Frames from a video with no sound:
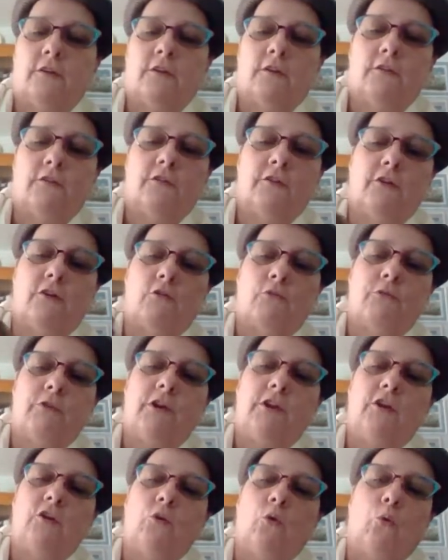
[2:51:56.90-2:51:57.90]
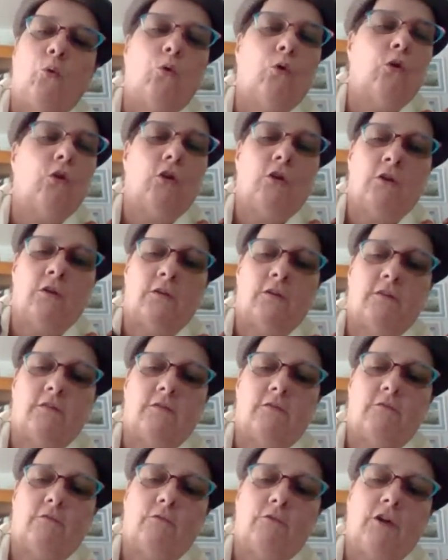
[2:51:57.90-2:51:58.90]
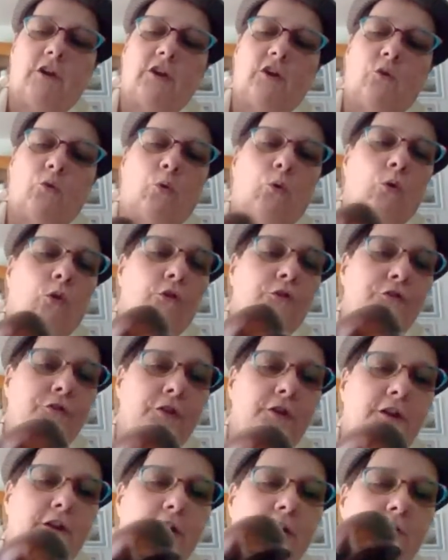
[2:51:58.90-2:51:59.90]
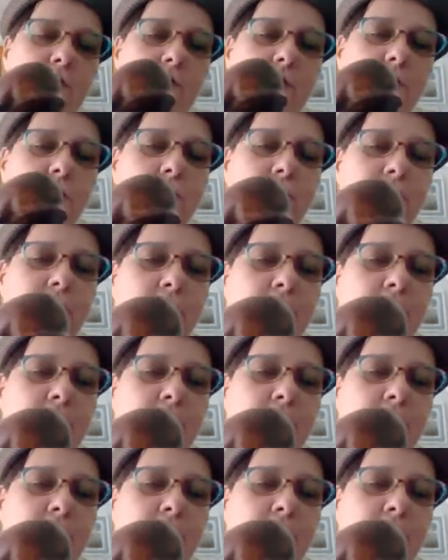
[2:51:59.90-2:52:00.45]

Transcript: They're really cool, really cool sitting in this